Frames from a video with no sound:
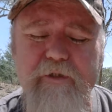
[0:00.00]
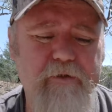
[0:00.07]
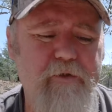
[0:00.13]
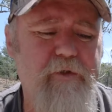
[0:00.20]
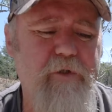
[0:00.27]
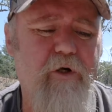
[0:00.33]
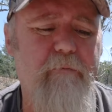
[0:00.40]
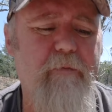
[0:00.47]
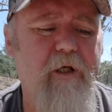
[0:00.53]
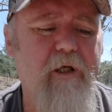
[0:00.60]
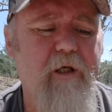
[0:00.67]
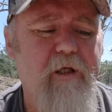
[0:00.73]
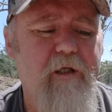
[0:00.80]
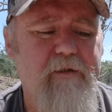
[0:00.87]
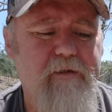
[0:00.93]
good job.
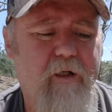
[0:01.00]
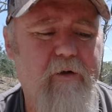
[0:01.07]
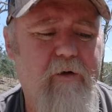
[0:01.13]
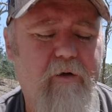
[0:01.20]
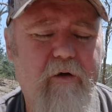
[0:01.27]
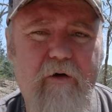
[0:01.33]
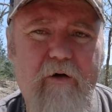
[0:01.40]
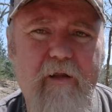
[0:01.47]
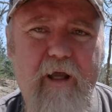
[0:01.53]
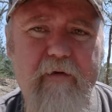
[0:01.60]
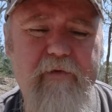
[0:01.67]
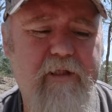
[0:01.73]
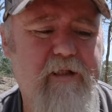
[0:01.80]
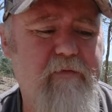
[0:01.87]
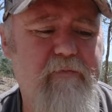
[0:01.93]
So I have
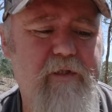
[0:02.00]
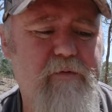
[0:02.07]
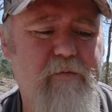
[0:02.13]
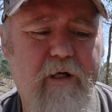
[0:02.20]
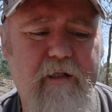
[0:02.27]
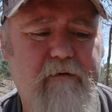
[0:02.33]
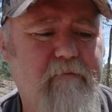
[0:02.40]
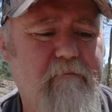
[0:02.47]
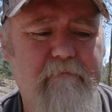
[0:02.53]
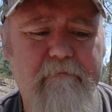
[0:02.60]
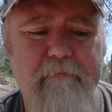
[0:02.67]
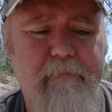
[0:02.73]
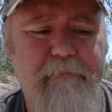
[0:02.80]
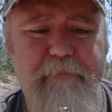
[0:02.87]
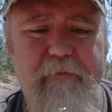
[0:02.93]
to give this one,
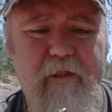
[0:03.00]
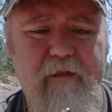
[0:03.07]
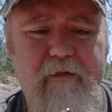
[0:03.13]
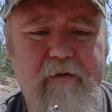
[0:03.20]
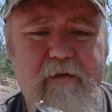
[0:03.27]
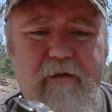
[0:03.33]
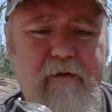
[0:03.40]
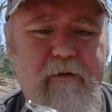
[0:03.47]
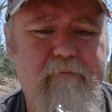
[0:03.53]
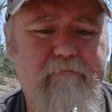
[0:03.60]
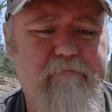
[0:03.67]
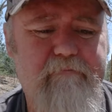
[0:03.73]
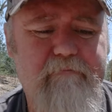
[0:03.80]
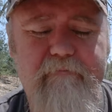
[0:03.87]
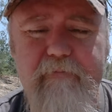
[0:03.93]
I
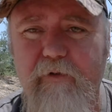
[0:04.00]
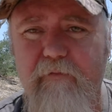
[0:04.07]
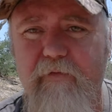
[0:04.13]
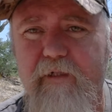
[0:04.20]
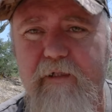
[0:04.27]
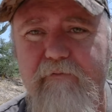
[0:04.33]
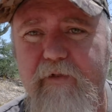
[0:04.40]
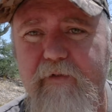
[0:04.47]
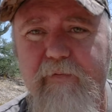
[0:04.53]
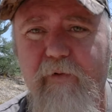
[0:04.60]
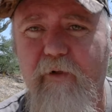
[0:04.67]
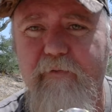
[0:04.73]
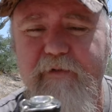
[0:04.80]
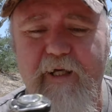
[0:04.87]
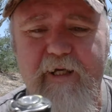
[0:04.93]
have to give this
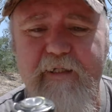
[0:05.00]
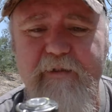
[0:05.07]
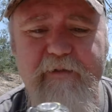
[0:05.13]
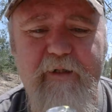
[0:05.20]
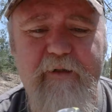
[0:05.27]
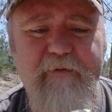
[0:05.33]
5 stars.